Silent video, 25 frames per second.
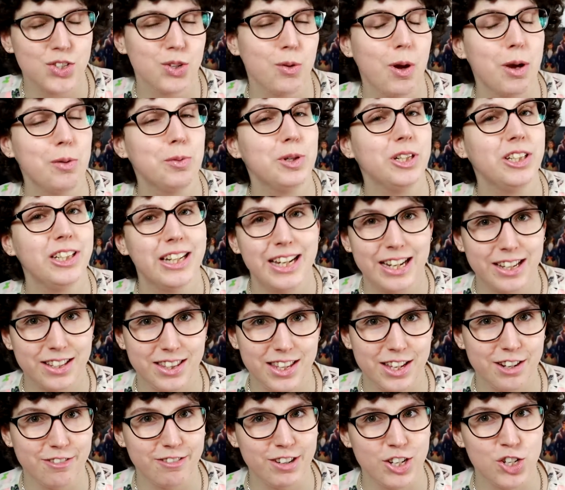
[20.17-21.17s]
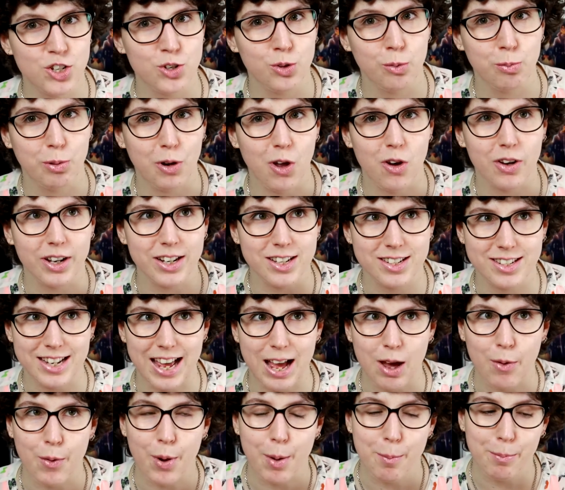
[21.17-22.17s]
so I will link the original blog
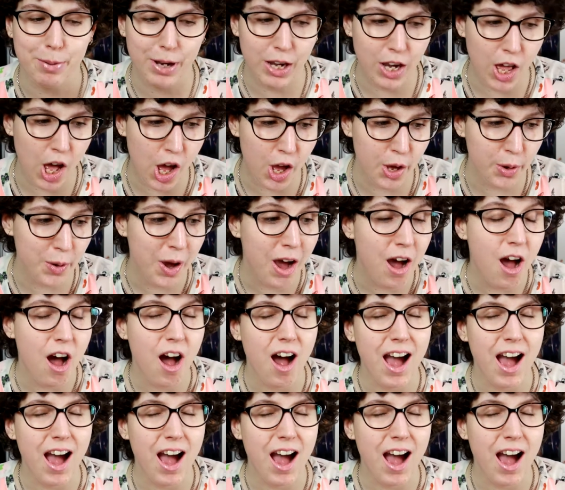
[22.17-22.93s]
down below.